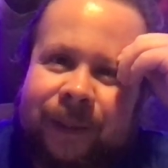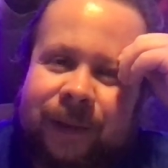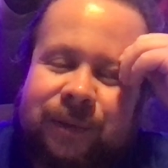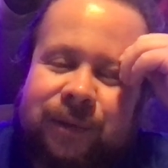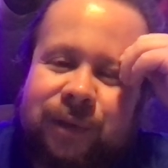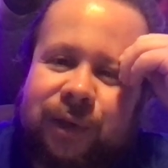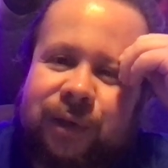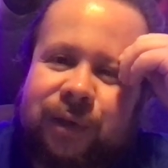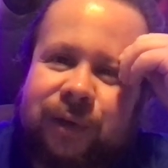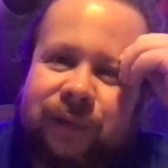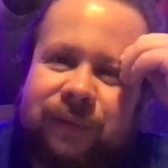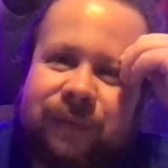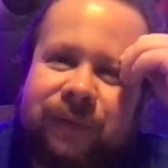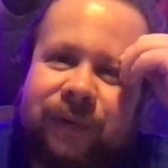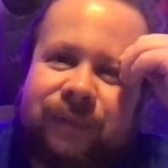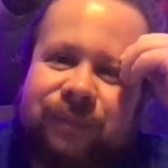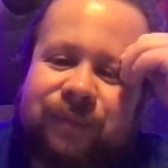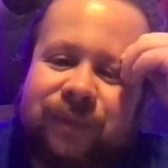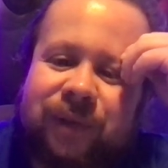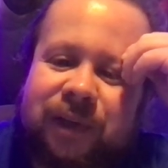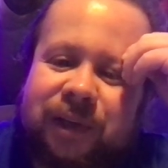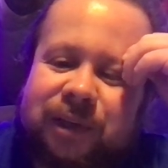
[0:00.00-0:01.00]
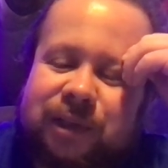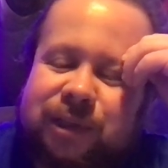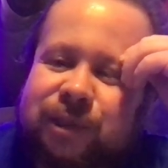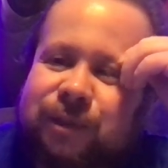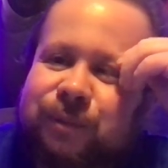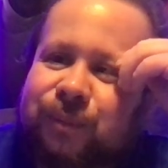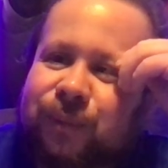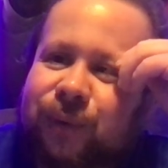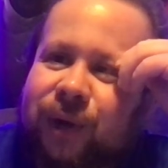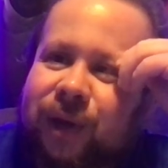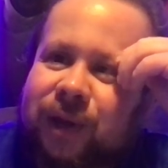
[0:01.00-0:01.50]
to 15
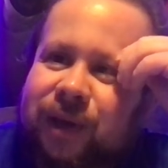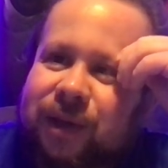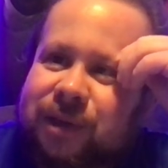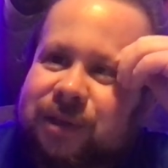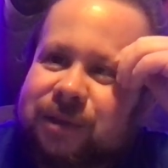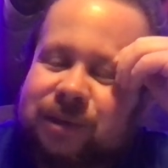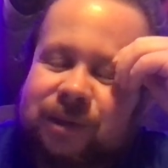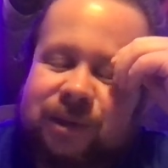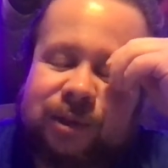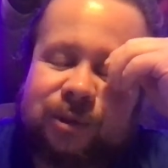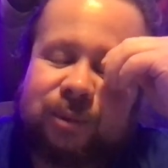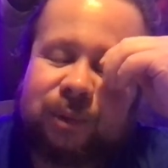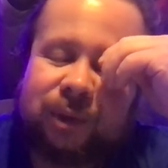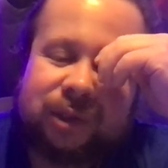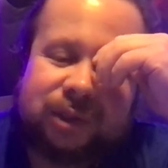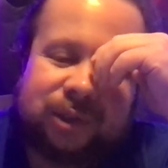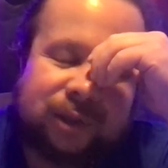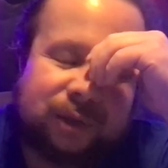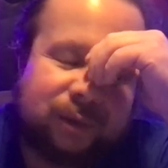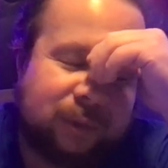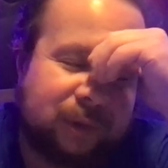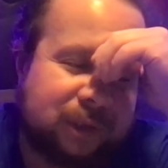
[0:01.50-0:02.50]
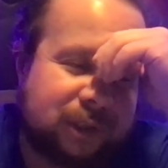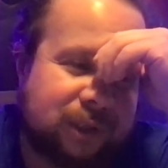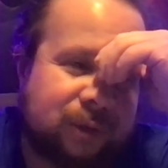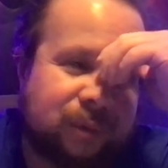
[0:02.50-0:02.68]
sprays is what she was.